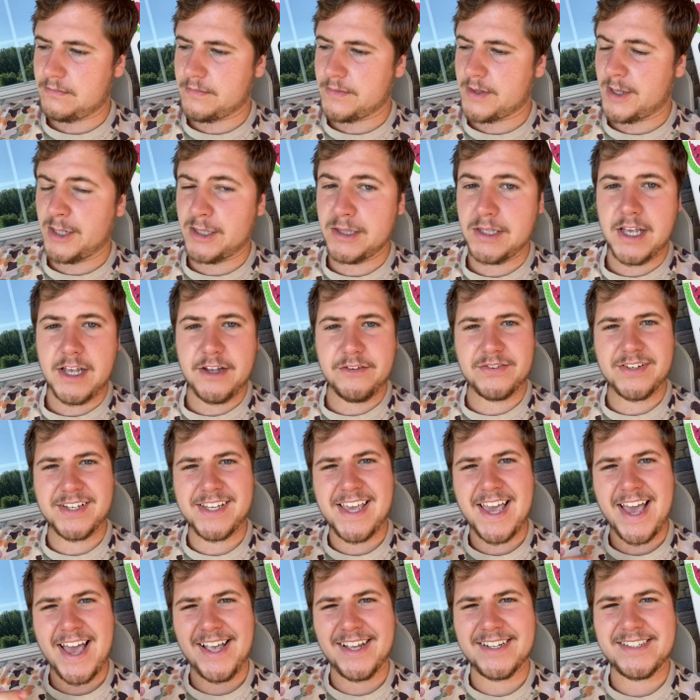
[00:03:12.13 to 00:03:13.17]
left
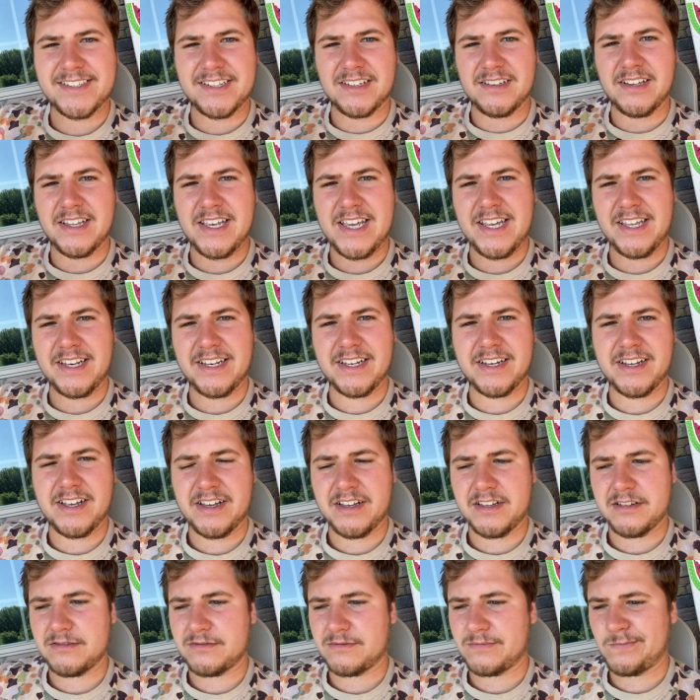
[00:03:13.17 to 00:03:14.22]
gasoline in
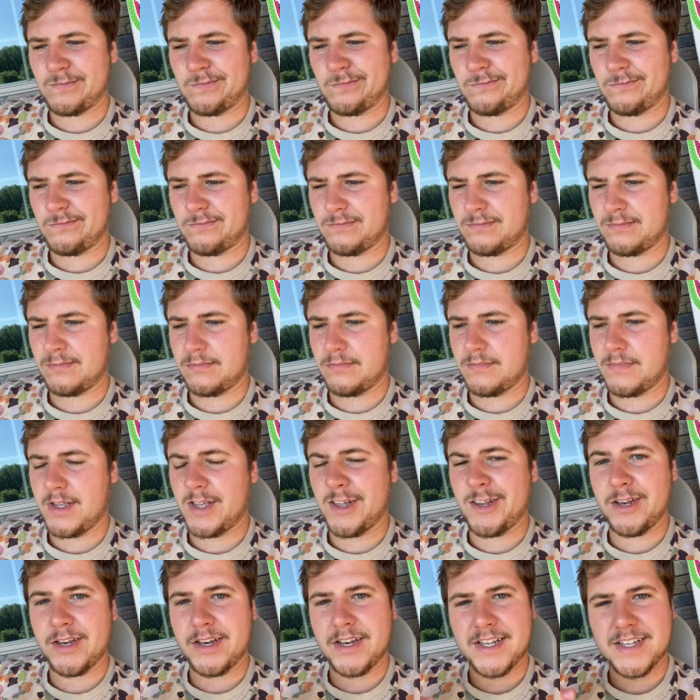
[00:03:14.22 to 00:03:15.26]
a
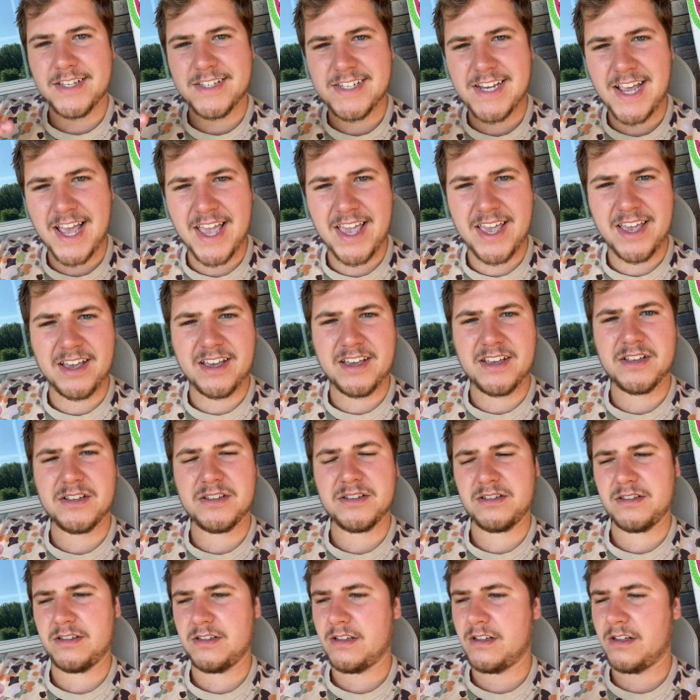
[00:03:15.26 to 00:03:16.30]
tank
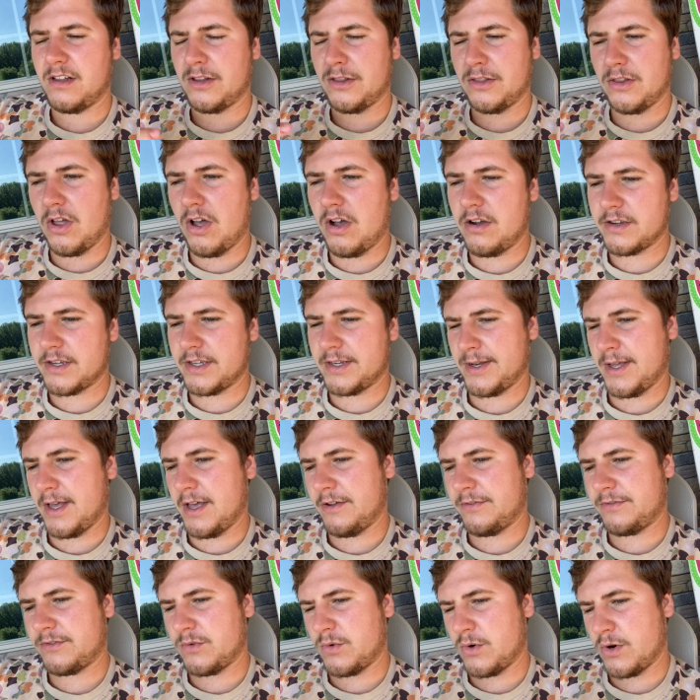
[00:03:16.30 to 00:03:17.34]
long
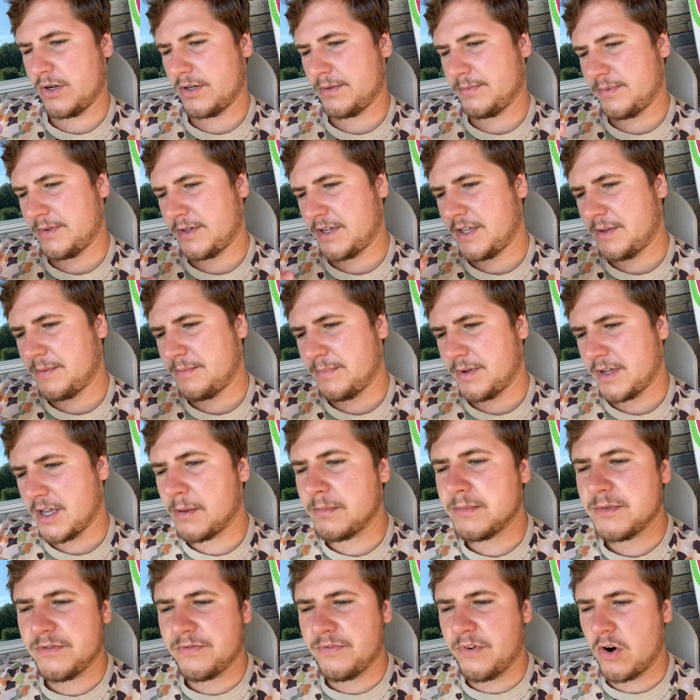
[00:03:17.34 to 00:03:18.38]
enough to where it
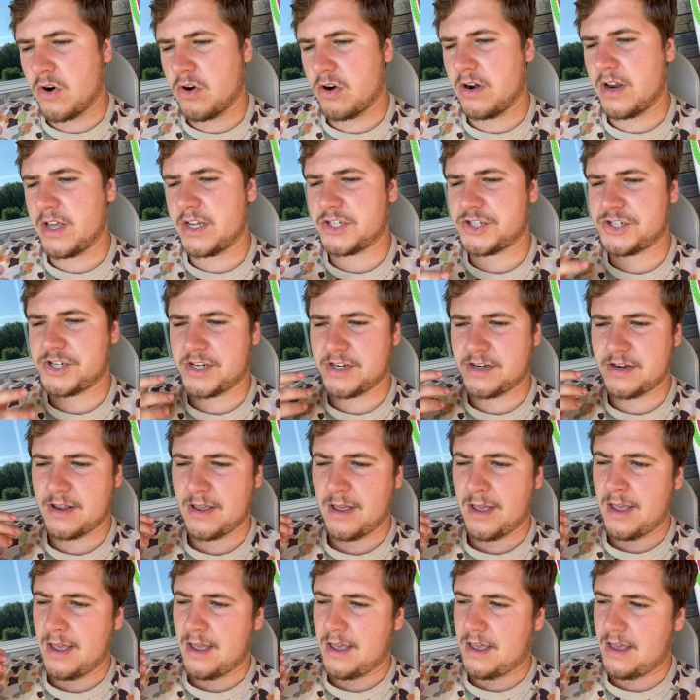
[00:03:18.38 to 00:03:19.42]
becomes varnished and
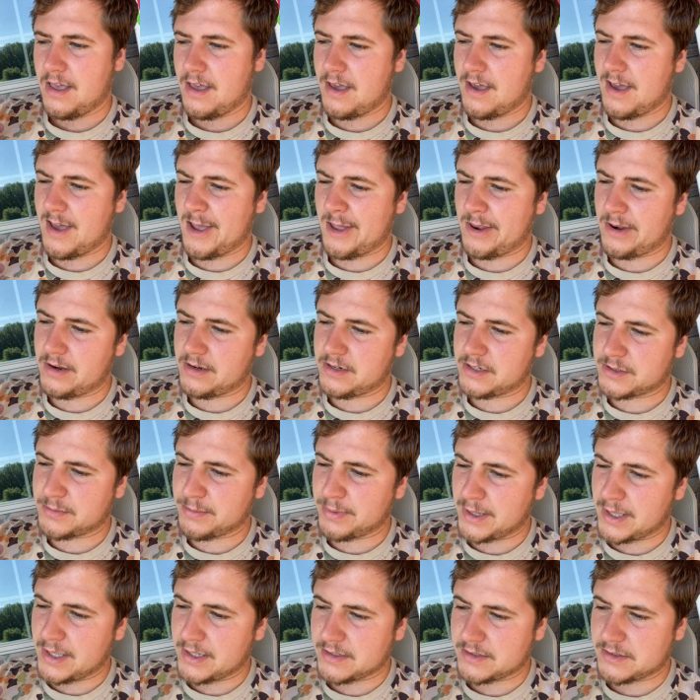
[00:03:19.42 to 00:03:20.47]
it just
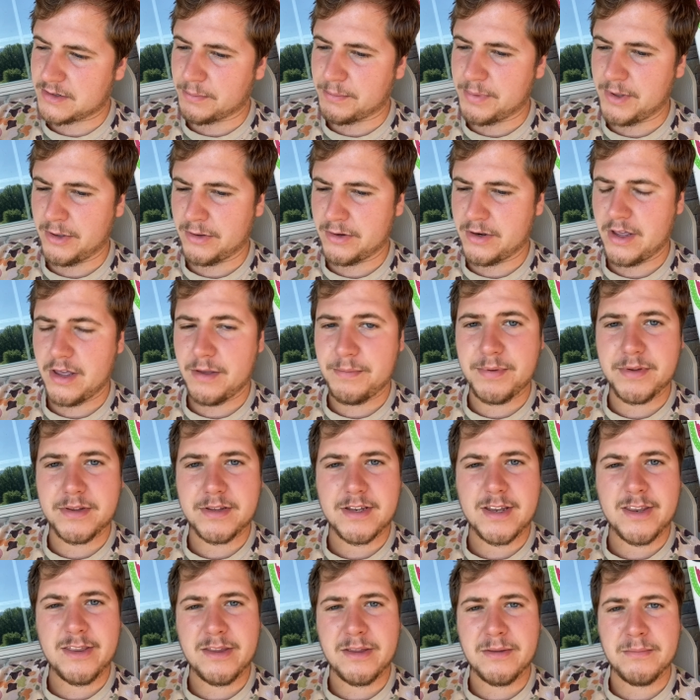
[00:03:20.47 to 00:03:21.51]
begins to build up,
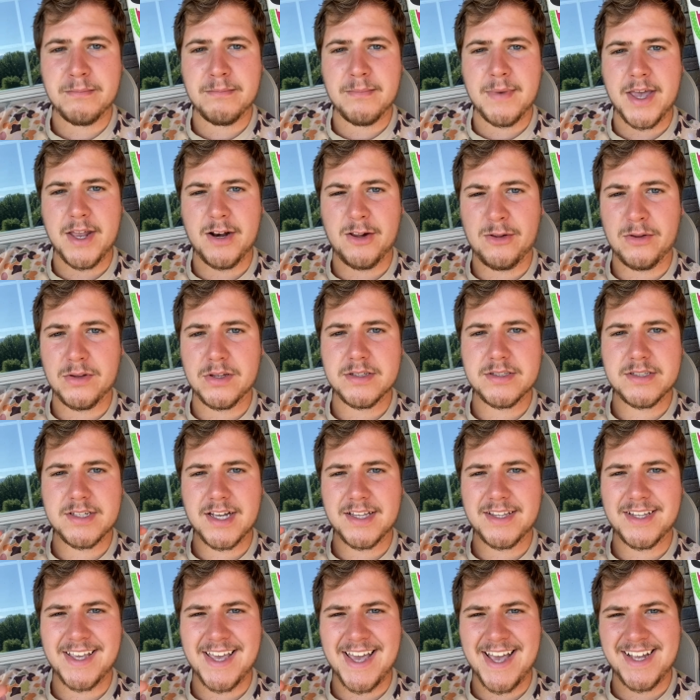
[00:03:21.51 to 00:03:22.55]
and the metal
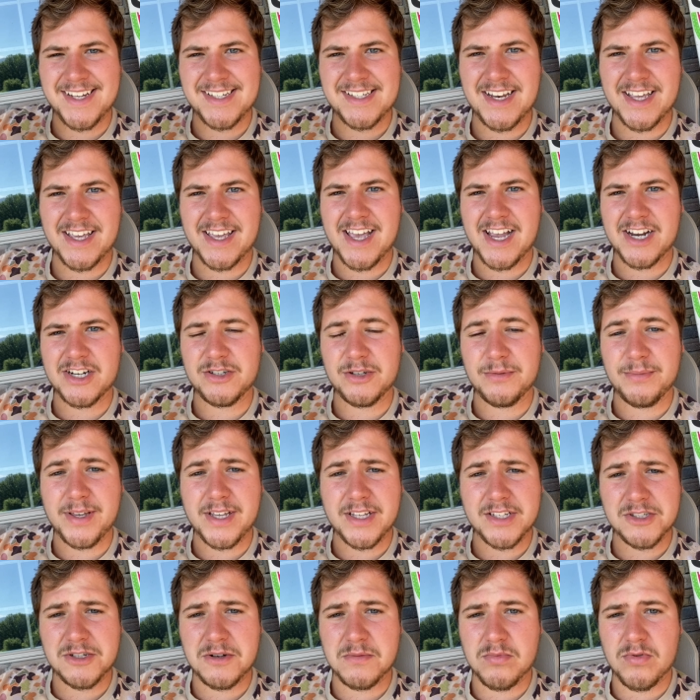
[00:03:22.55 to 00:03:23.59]
inside the gas tank actually
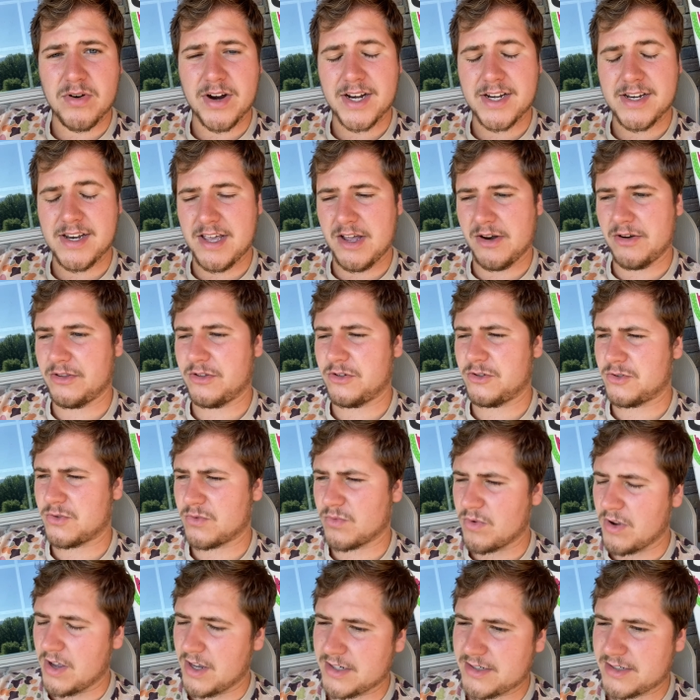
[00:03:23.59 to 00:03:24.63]
begins to break down, and there's
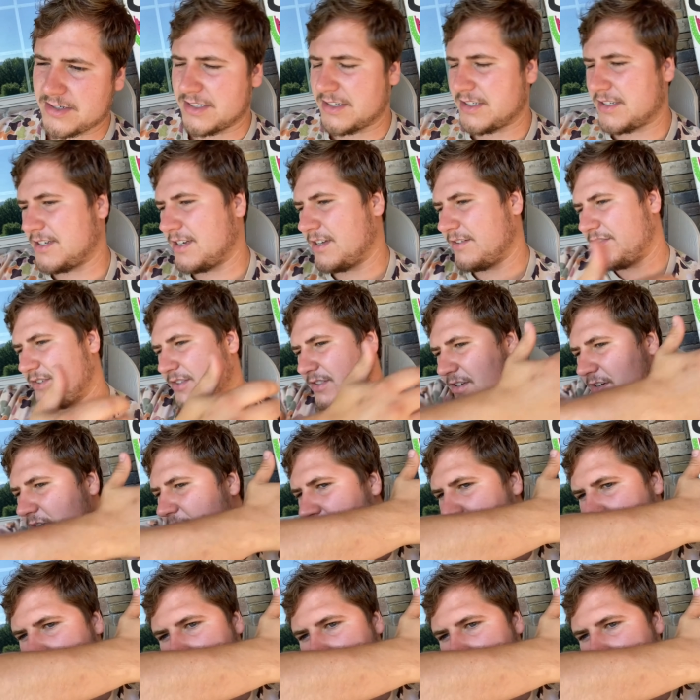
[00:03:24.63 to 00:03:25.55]
rust and stuff in there.